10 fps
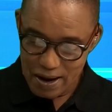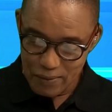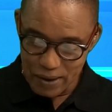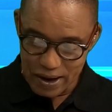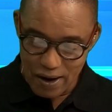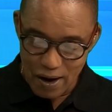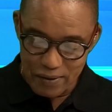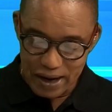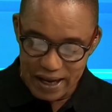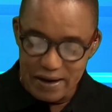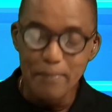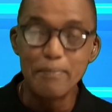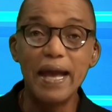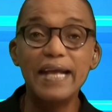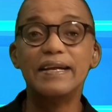We are in a
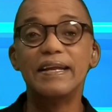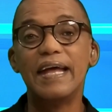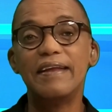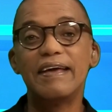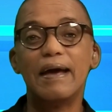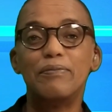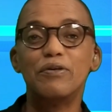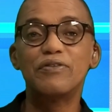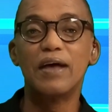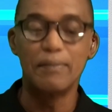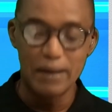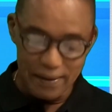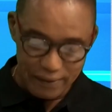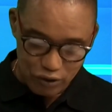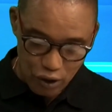maiden handicap this time,
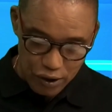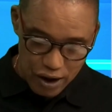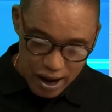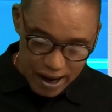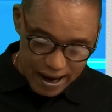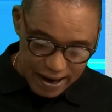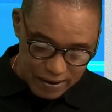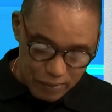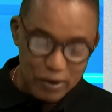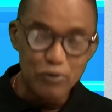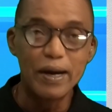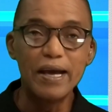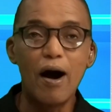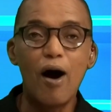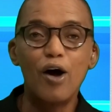Gary John. And which way
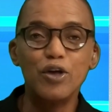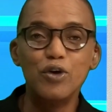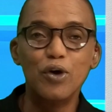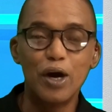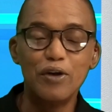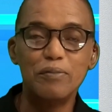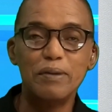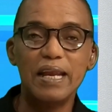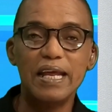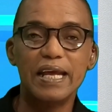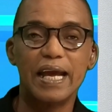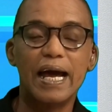are you going to be leaning?